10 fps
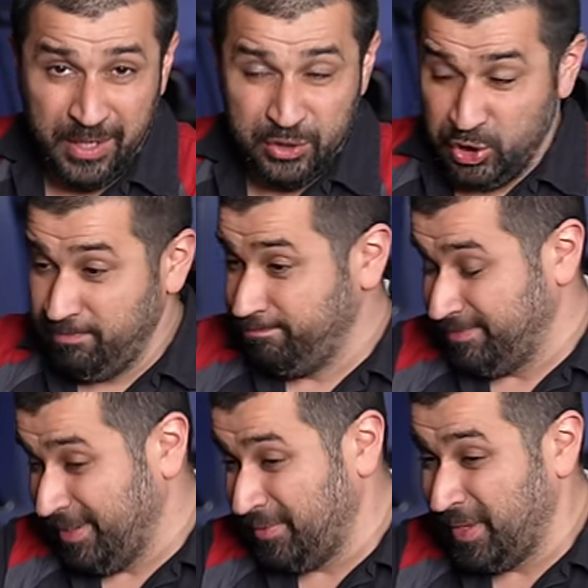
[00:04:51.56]
engine.
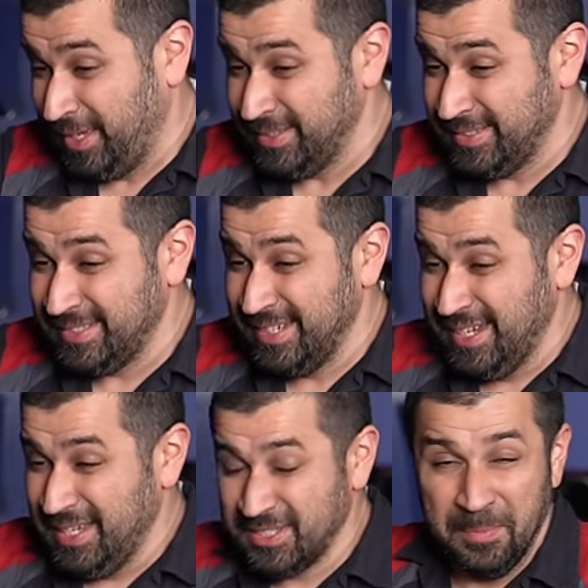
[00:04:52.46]
that's
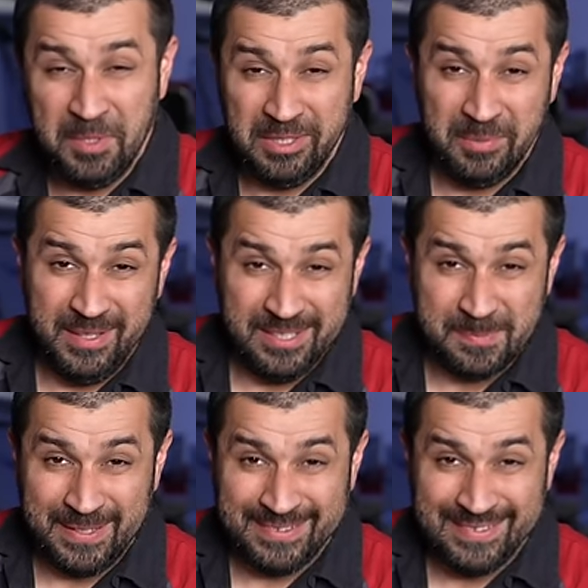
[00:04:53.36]
something to be
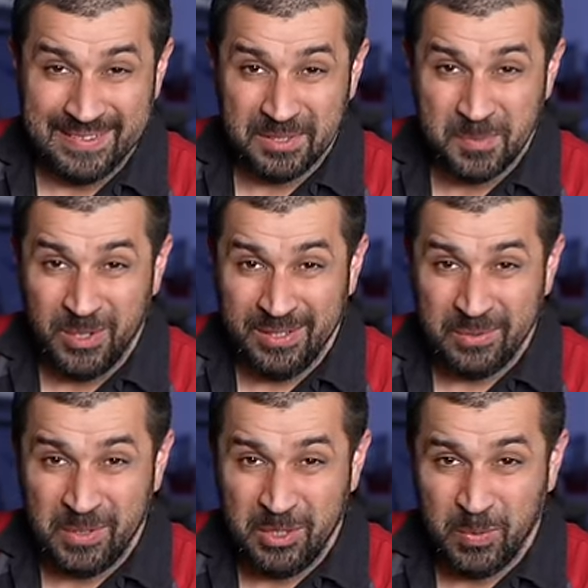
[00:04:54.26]
expected at this point,
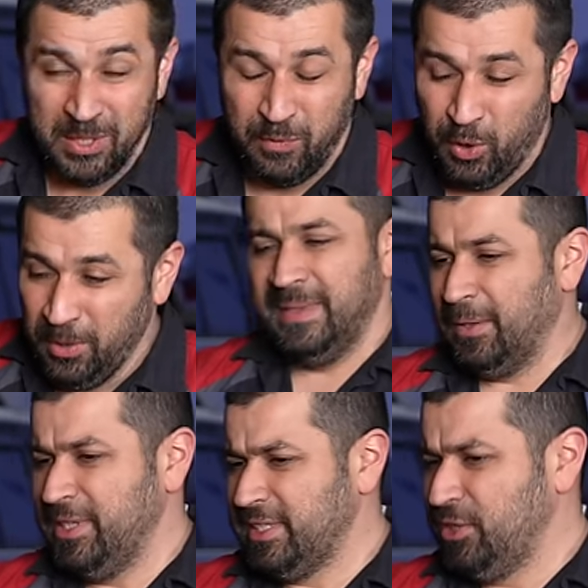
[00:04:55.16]
twenty twenty-four.
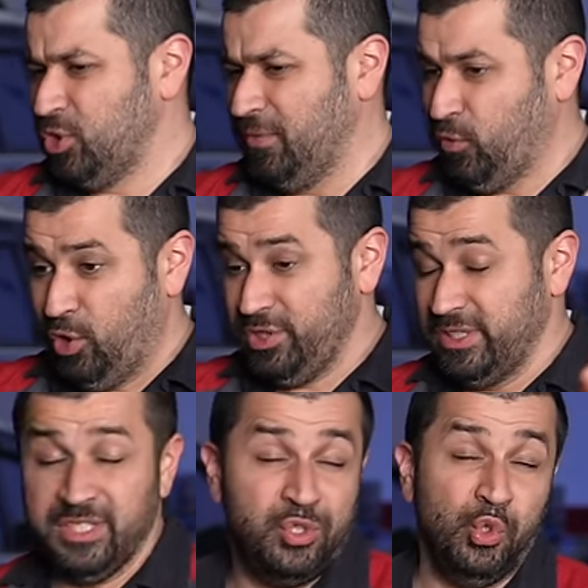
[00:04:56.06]
Now this engine, of
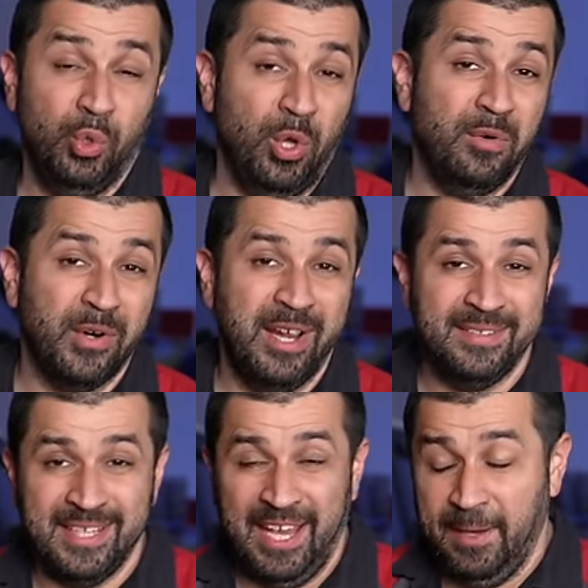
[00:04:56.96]
course, is dual
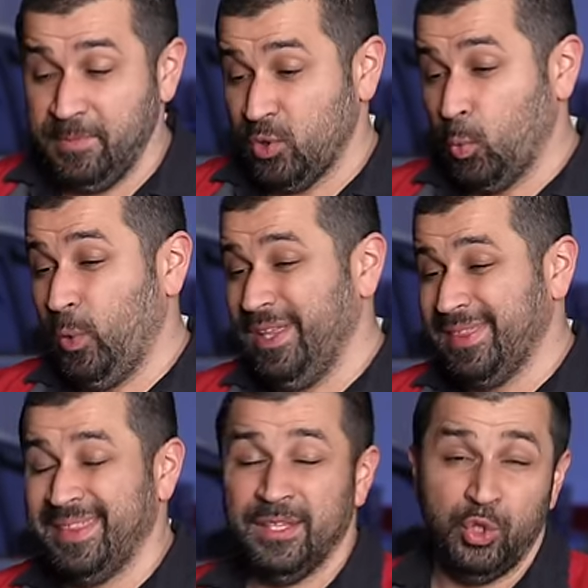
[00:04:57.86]
overhead cams
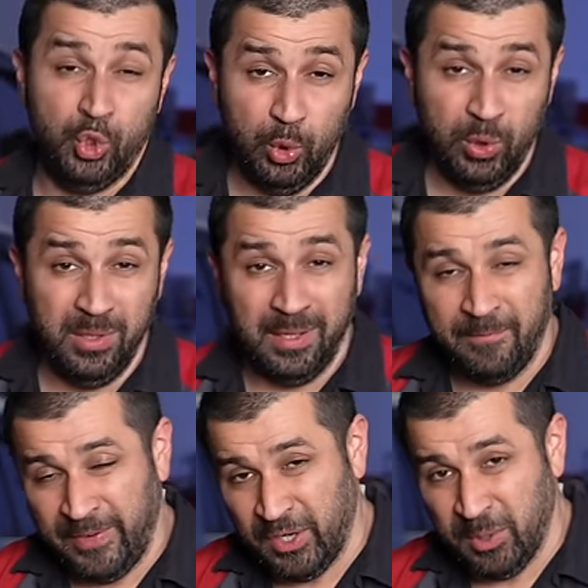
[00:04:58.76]
with dual
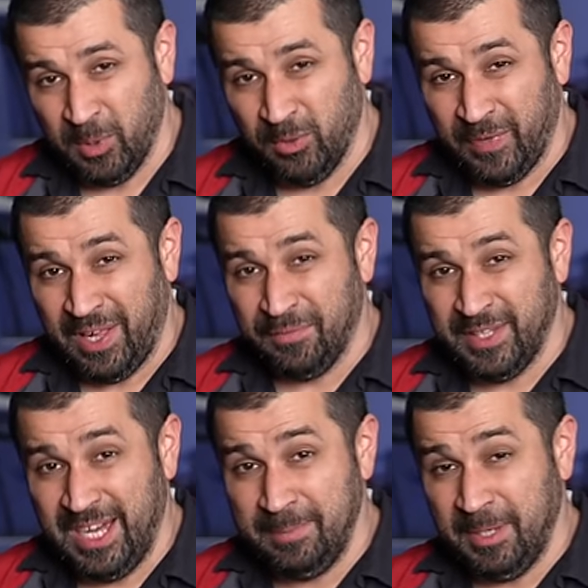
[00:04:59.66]
variable valve
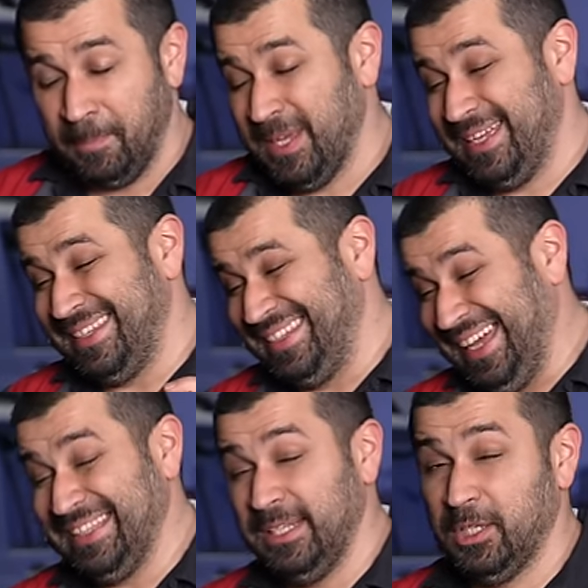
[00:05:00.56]
timing.
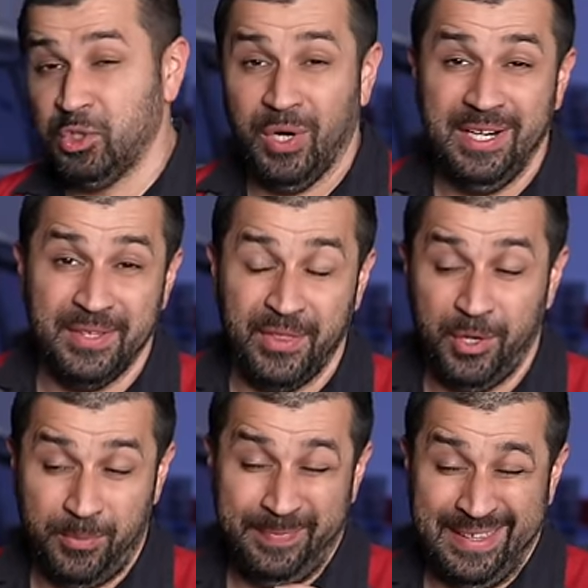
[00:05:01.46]
Not electronic
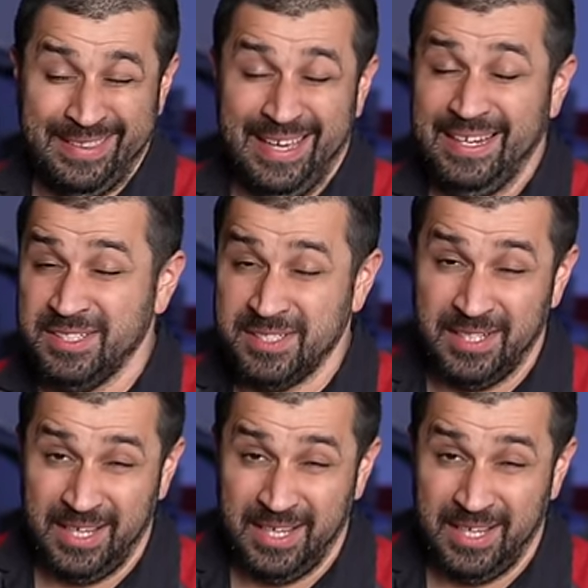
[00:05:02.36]
though, and that is the